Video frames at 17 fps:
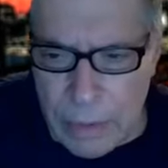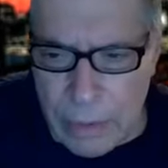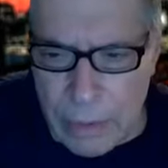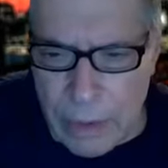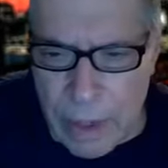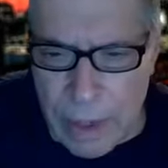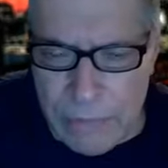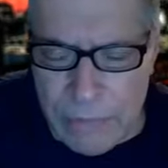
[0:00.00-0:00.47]

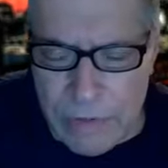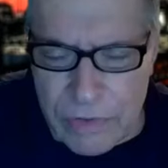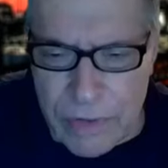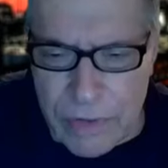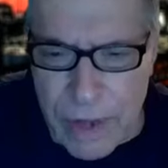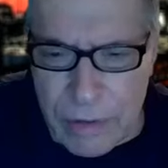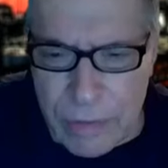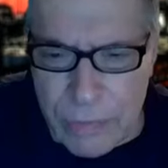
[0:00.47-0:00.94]
kind of a
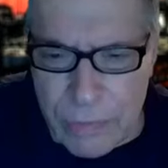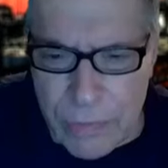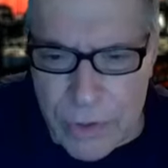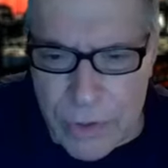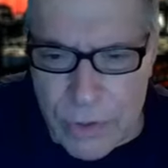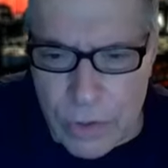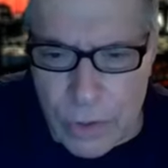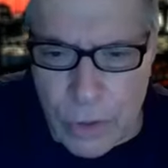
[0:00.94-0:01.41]

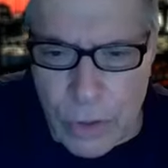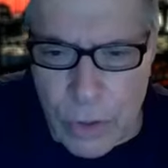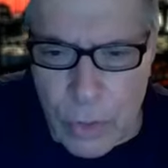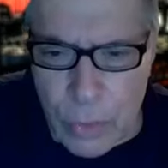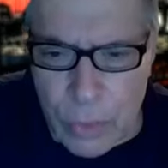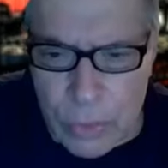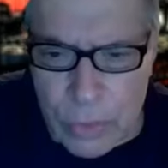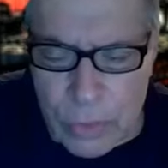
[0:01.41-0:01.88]
sacrificial
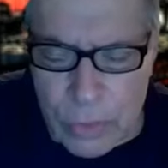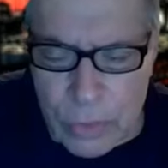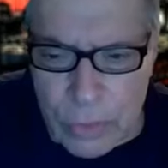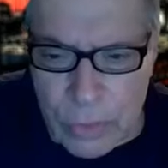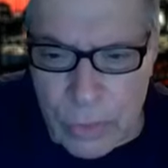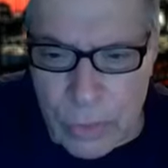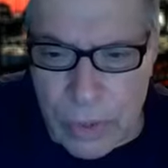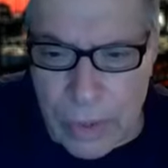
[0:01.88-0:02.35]
goat
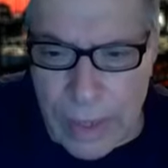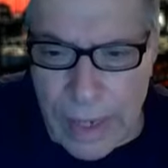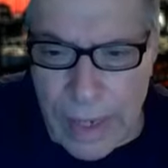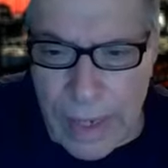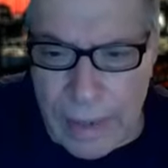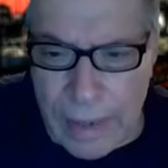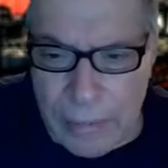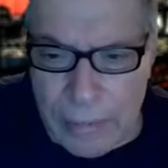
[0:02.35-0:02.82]
or
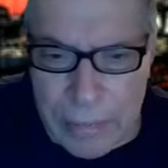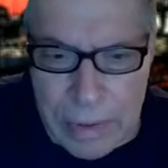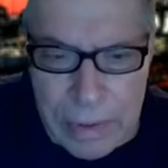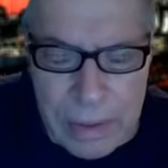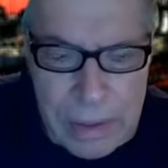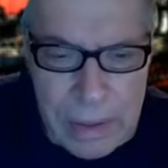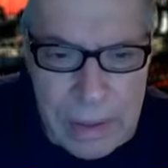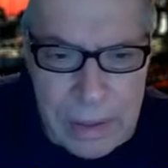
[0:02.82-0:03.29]
lamb
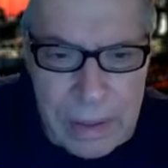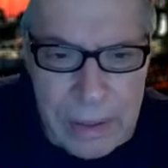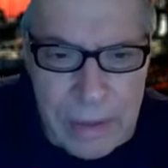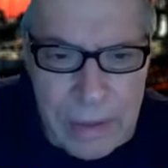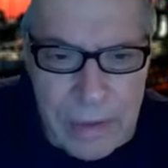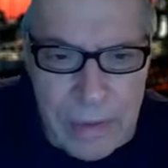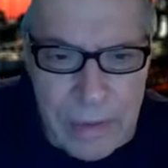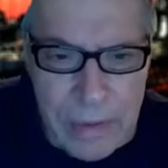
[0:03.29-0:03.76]

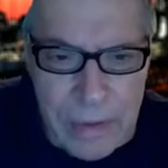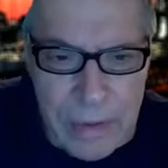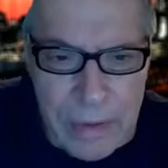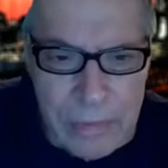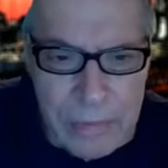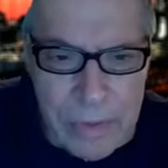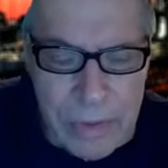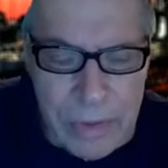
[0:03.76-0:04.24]

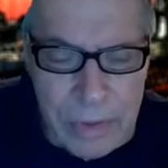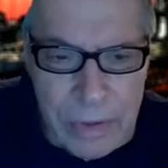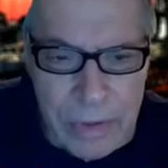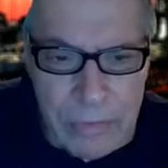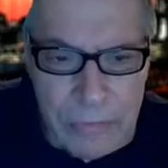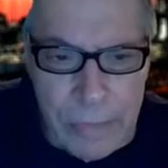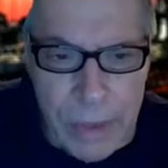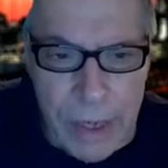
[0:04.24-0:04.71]

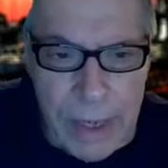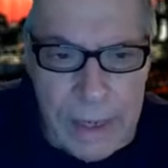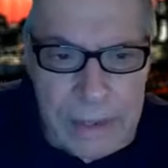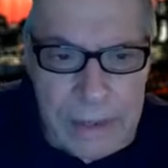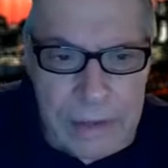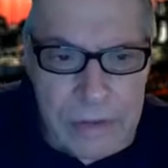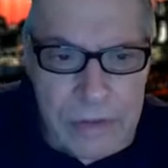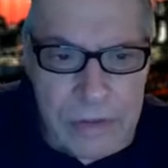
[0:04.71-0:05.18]
of
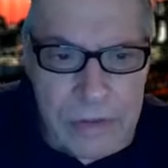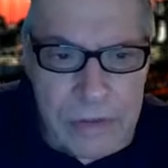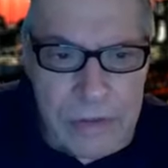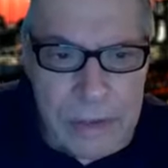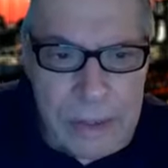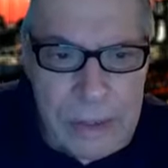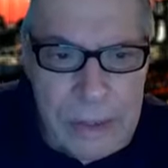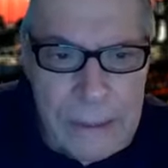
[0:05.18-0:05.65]

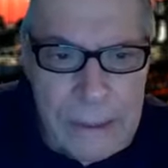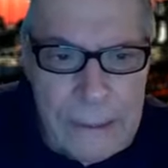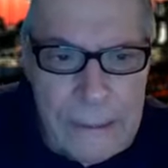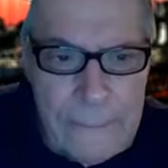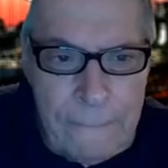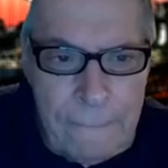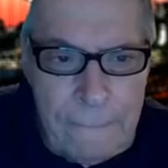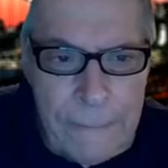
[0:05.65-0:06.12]
Biden's,
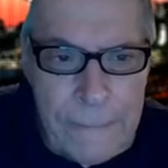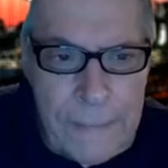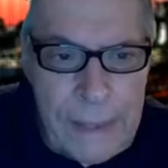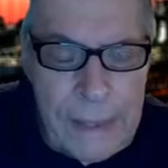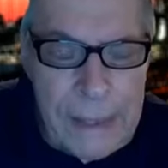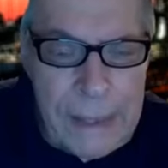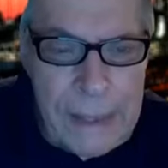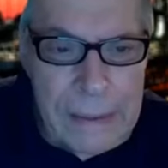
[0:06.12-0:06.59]

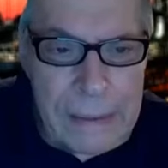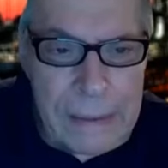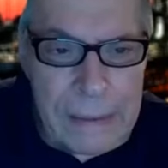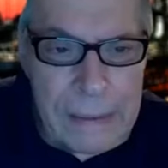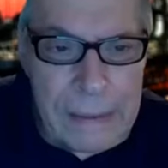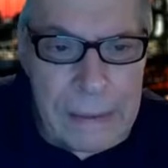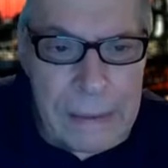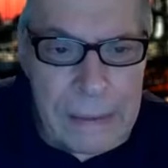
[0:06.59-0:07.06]
that
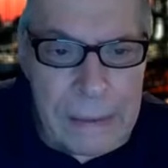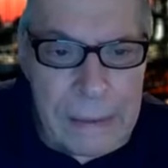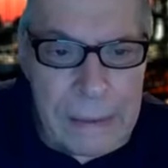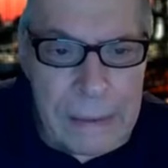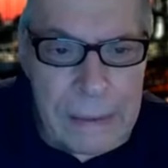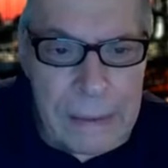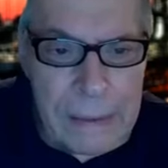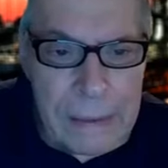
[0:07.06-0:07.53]

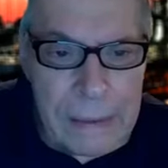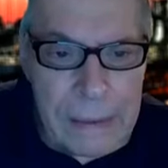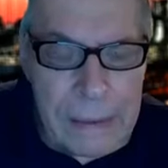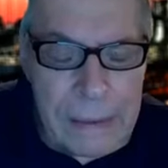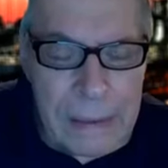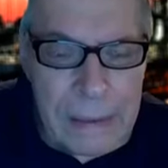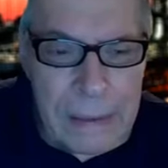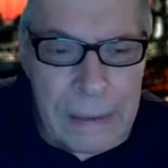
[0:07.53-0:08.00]

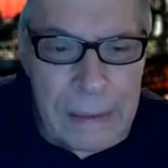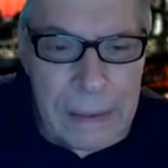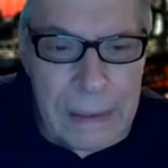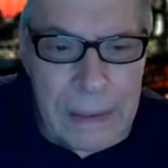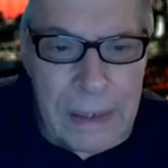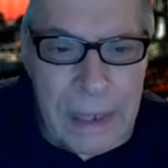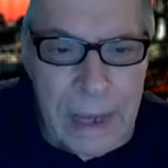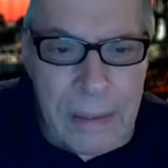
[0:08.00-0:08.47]

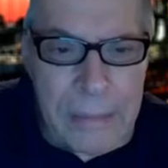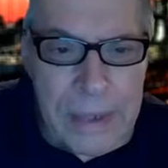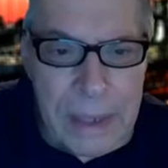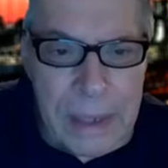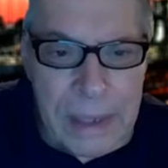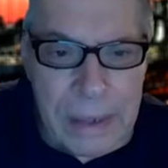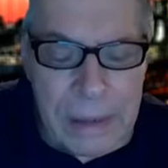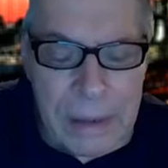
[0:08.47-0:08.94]
he
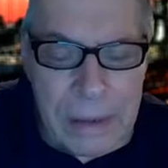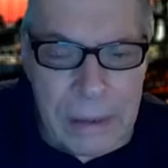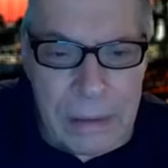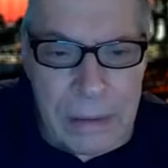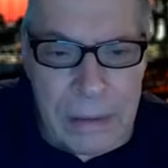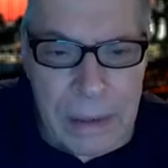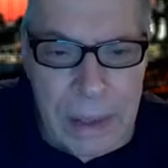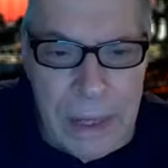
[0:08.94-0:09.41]
nominated
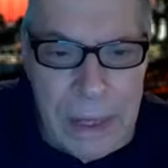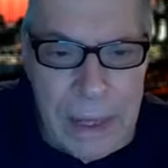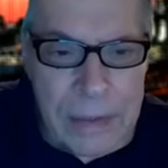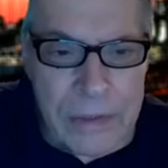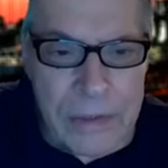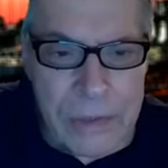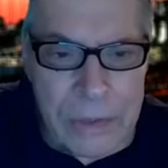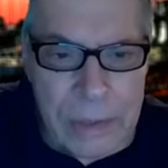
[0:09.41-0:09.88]
her
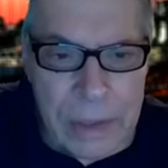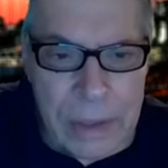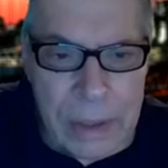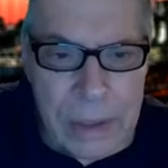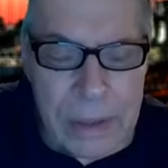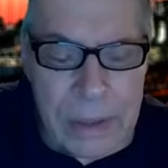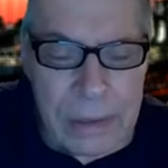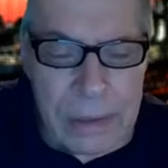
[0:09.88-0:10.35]

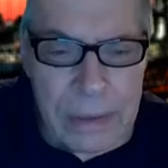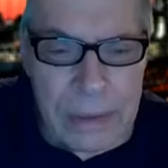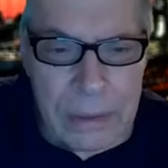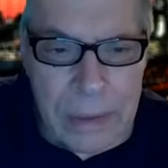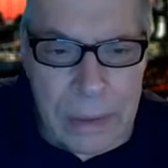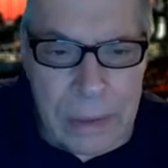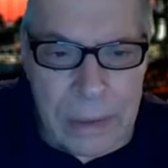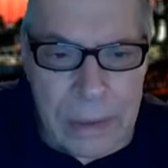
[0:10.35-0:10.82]
actually
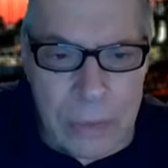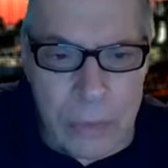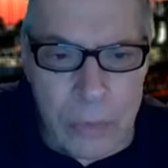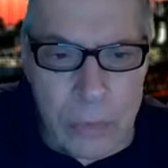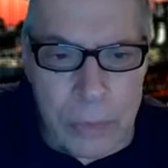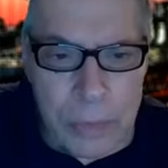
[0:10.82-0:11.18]
to